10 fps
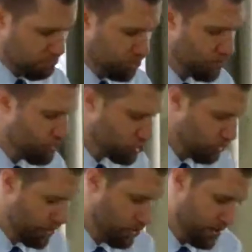But look at verse
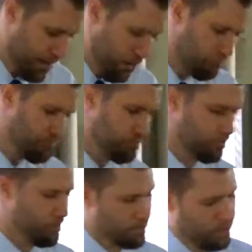21 now.
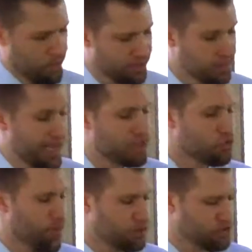The
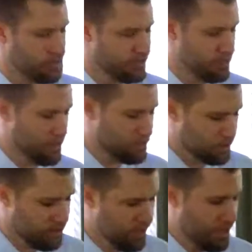next question is
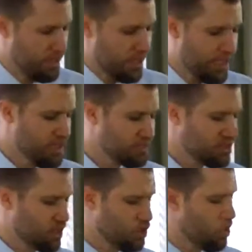this. Is
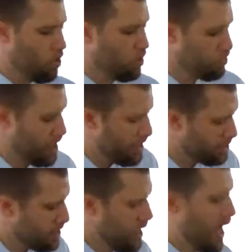the law
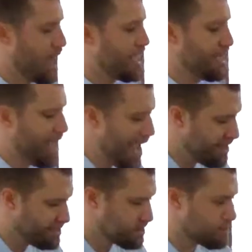then
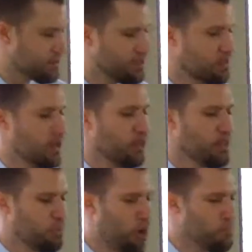against
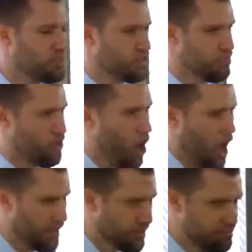the promises of
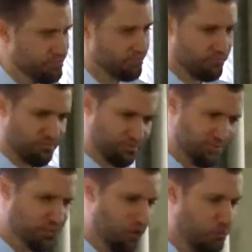God?
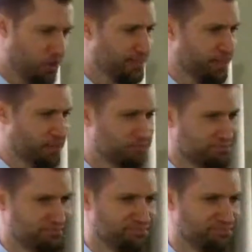Stop right there.